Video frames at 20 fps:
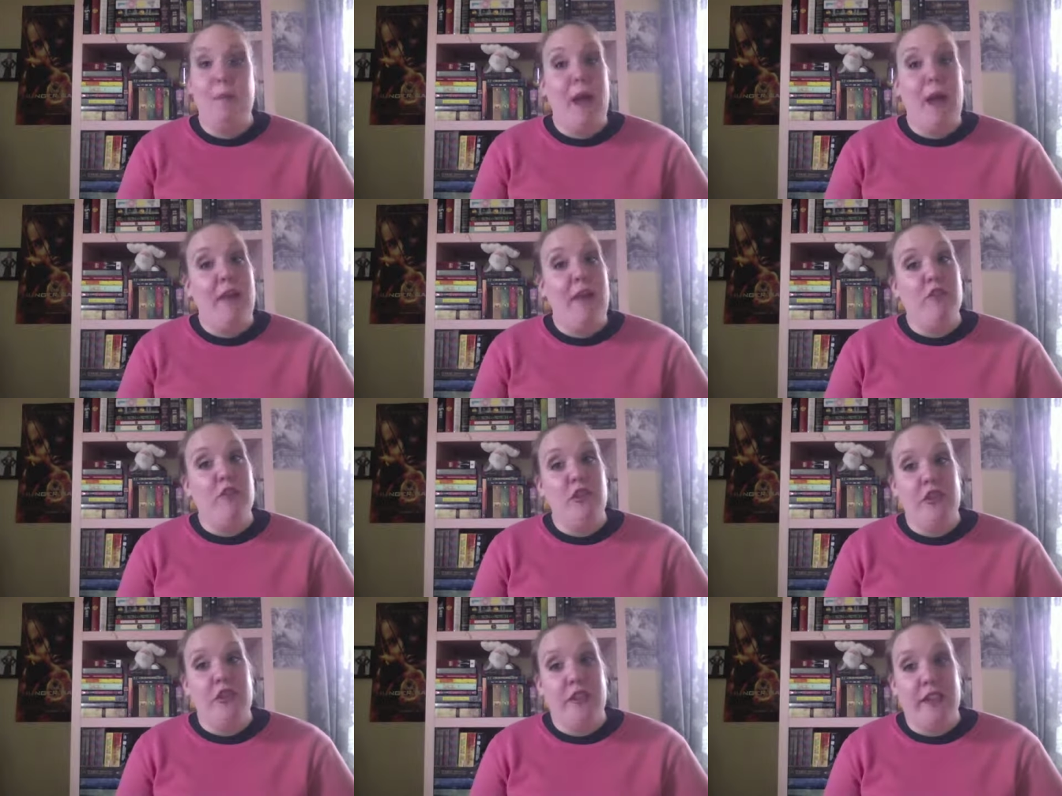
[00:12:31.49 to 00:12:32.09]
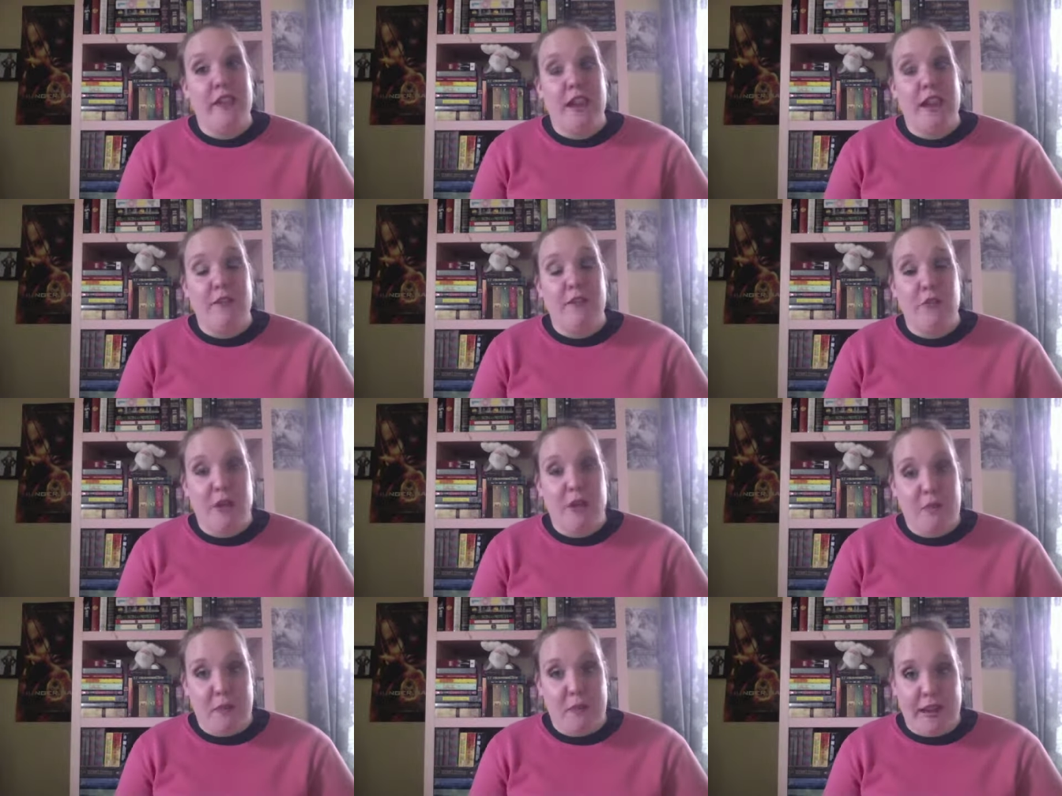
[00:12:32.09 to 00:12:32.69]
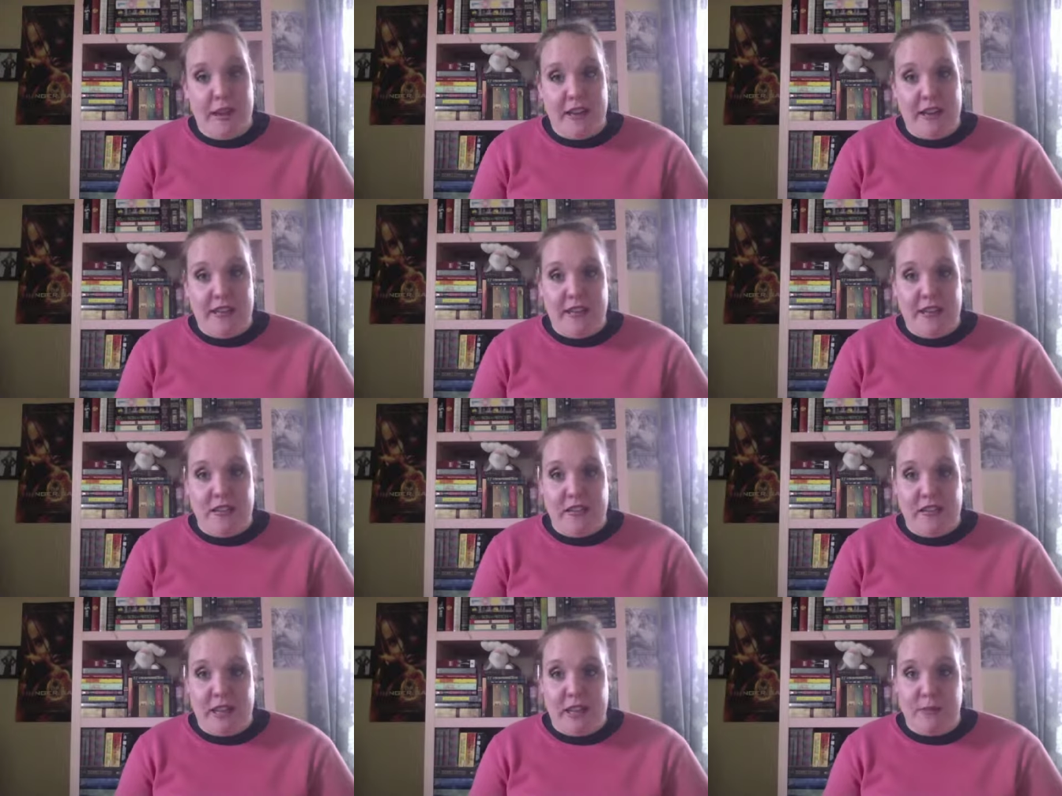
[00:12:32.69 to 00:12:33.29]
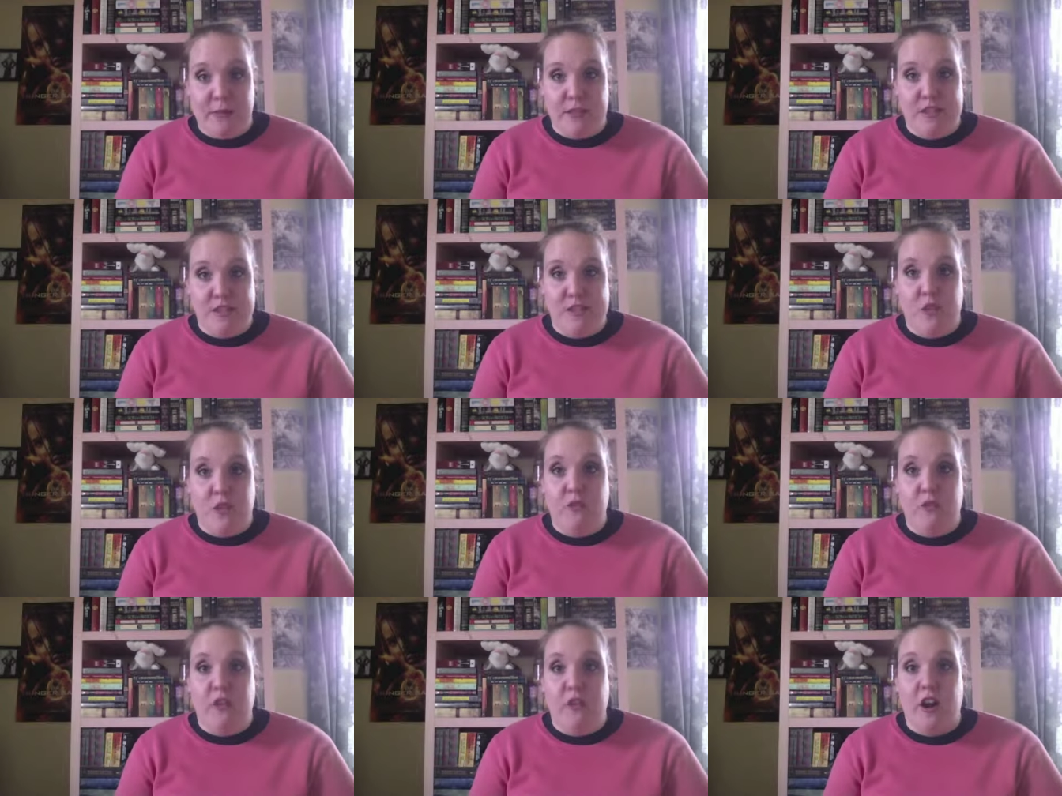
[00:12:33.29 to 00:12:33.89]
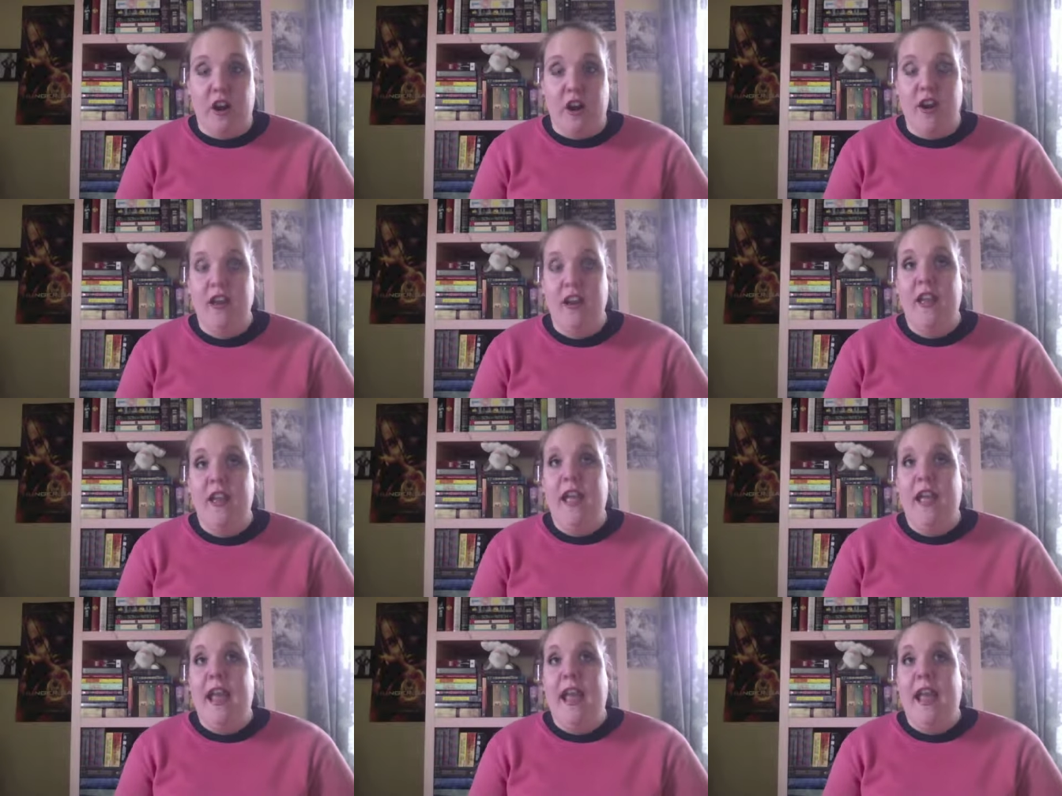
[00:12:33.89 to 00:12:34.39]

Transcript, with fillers: everything that I've read by Neil Gaiman so far,